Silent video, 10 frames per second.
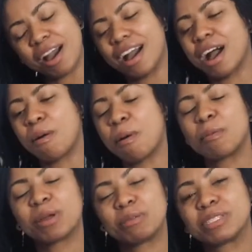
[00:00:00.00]

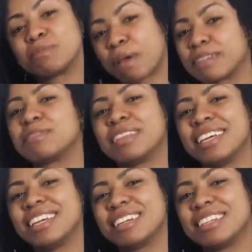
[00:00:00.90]
I'm gonna
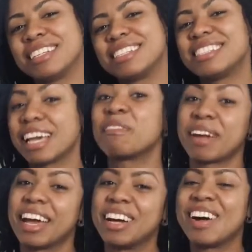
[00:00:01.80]
respectfully say
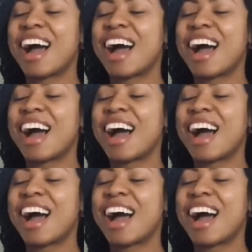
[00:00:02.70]
Rael.